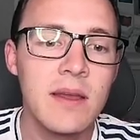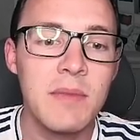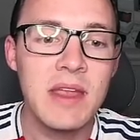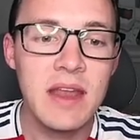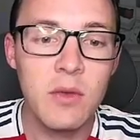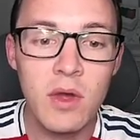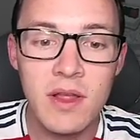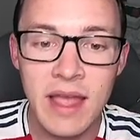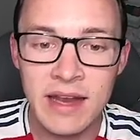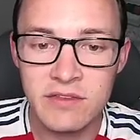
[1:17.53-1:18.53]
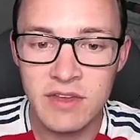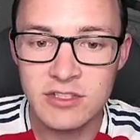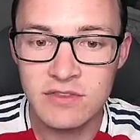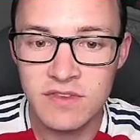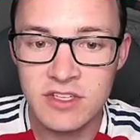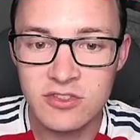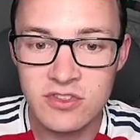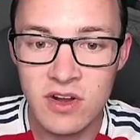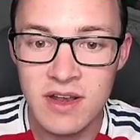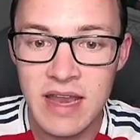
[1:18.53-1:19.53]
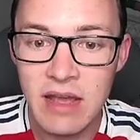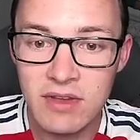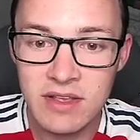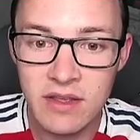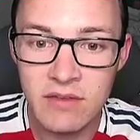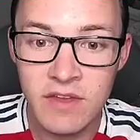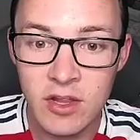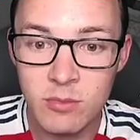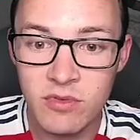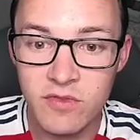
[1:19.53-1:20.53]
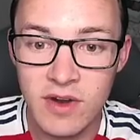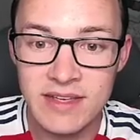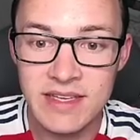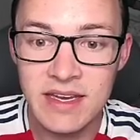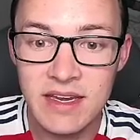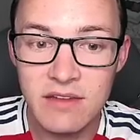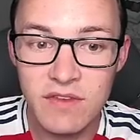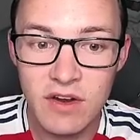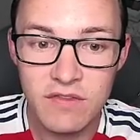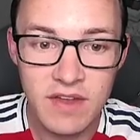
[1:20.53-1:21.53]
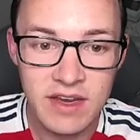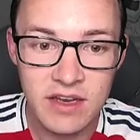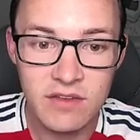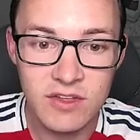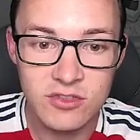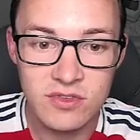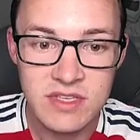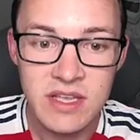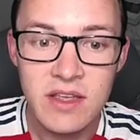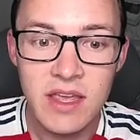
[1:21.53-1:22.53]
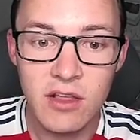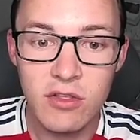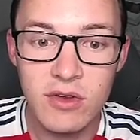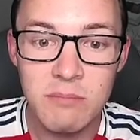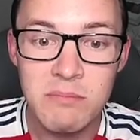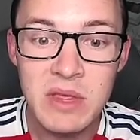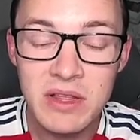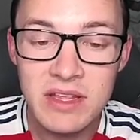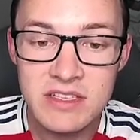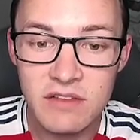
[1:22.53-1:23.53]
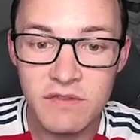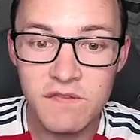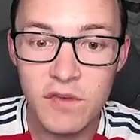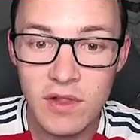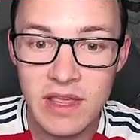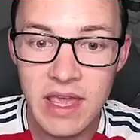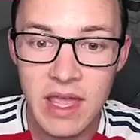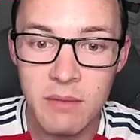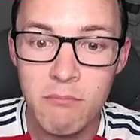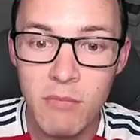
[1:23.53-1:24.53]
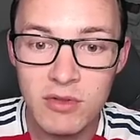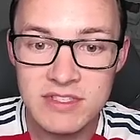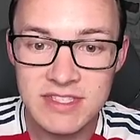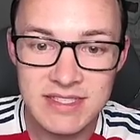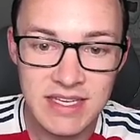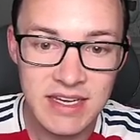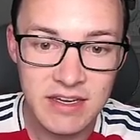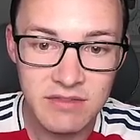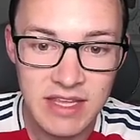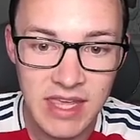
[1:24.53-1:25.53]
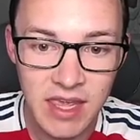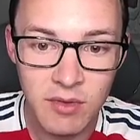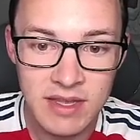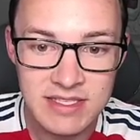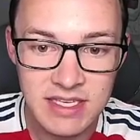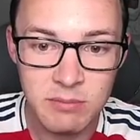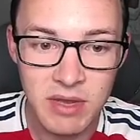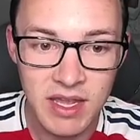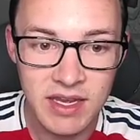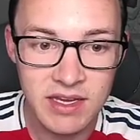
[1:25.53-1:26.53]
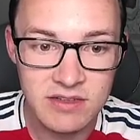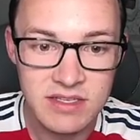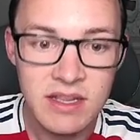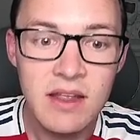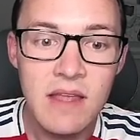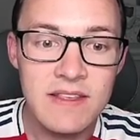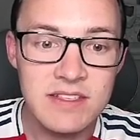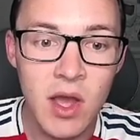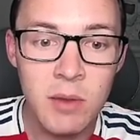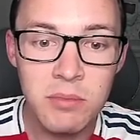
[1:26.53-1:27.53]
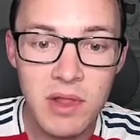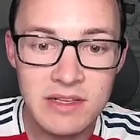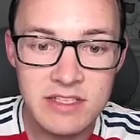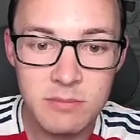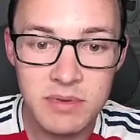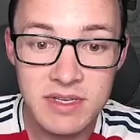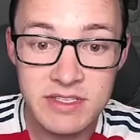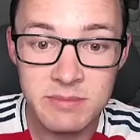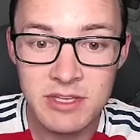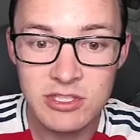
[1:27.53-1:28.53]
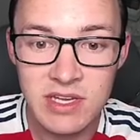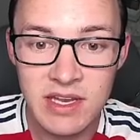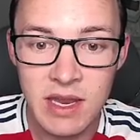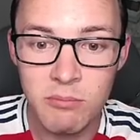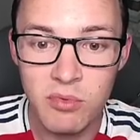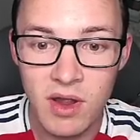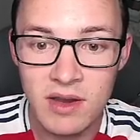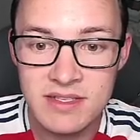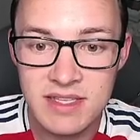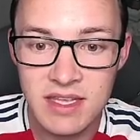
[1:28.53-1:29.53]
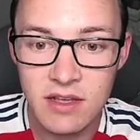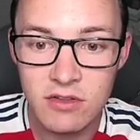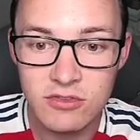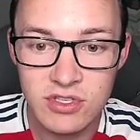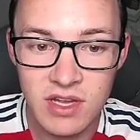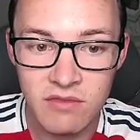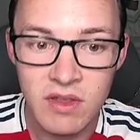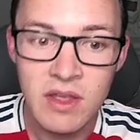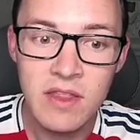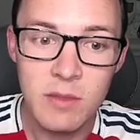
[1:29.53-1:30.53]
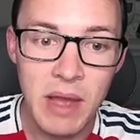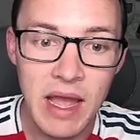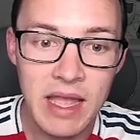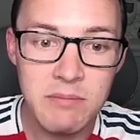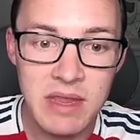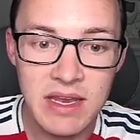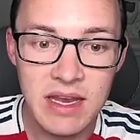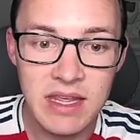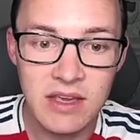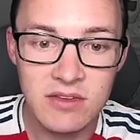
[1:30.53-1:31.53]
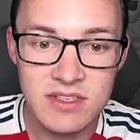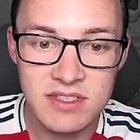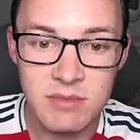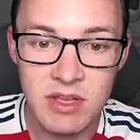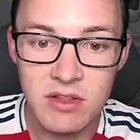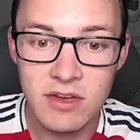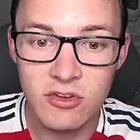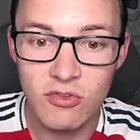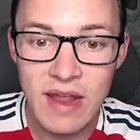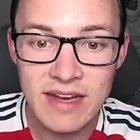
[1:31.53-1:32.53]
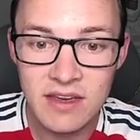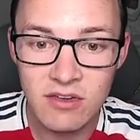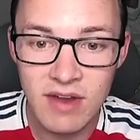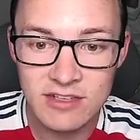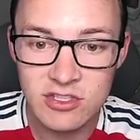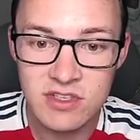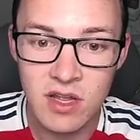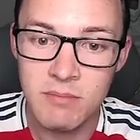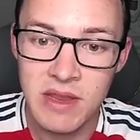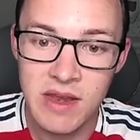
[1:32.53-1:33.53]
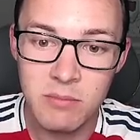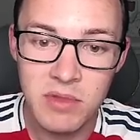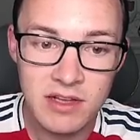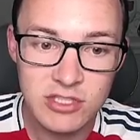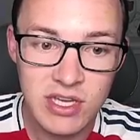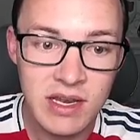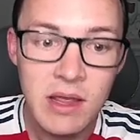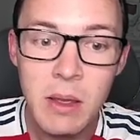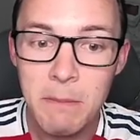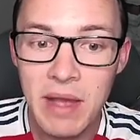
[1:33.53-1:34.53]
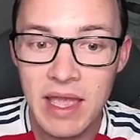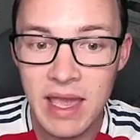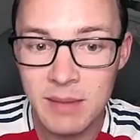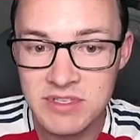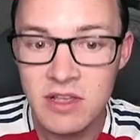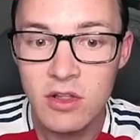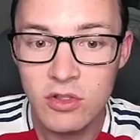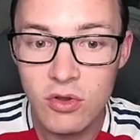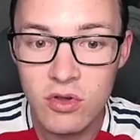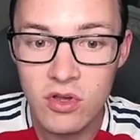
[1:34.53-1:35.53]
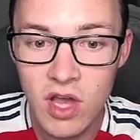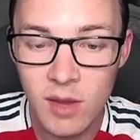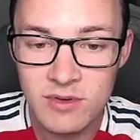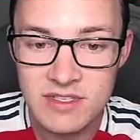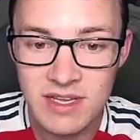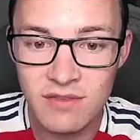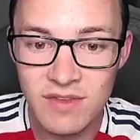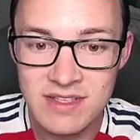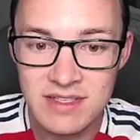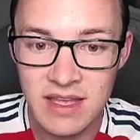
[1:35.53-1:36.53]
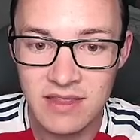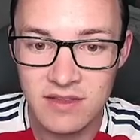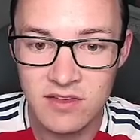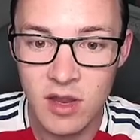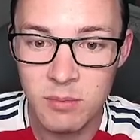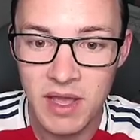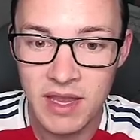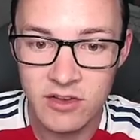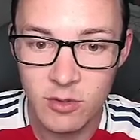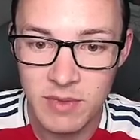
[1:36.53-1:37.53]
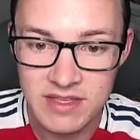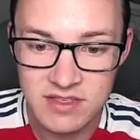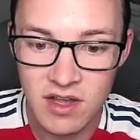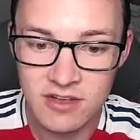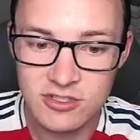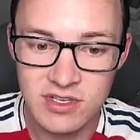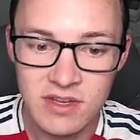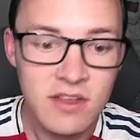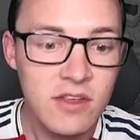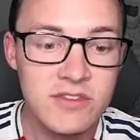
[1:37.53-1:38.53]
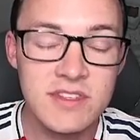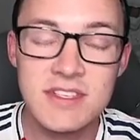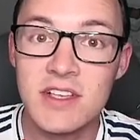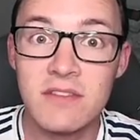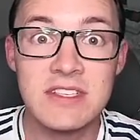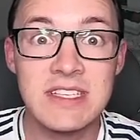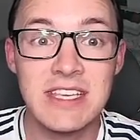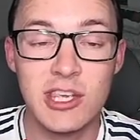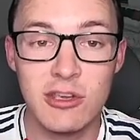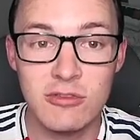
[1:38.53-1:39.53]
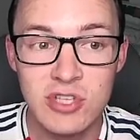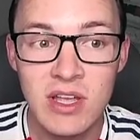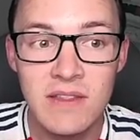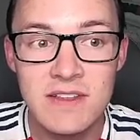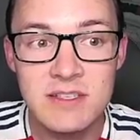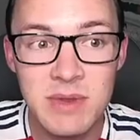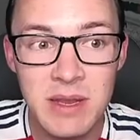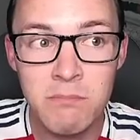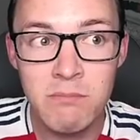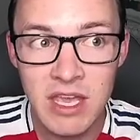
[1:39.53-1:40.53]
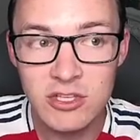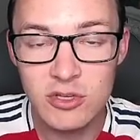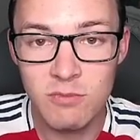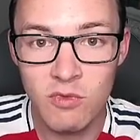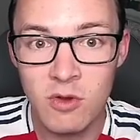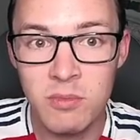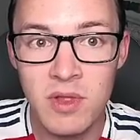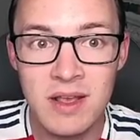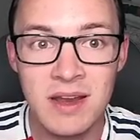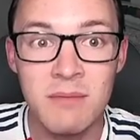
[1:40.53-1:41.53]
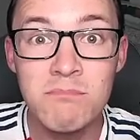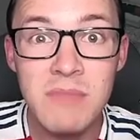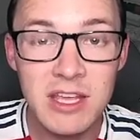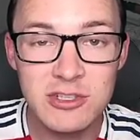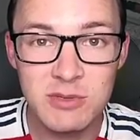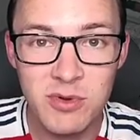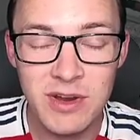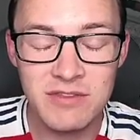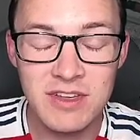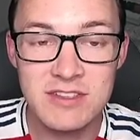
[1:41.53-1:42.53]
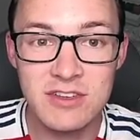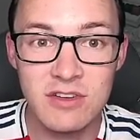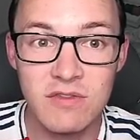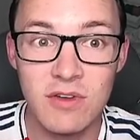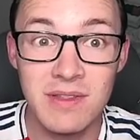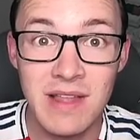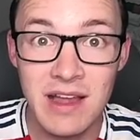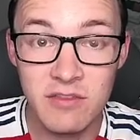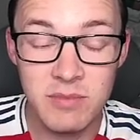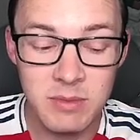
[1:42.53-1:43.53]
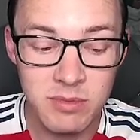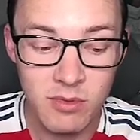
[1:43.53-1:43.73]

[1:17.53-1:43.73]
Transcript: Mainnet wallet activation features are now available for identity verified individuals, including millions of fully and most tentatively KYC'd pioneers. This unblocks their participation in and broadens the inclusion of the Pi mainnet ecosystem, including direct interactions on mainnet blockchain, Pi apps, local commerce, and events like the .pi domains auction. So this is obviously huge. This has been a major roadblock and a major point of concern for a lot of people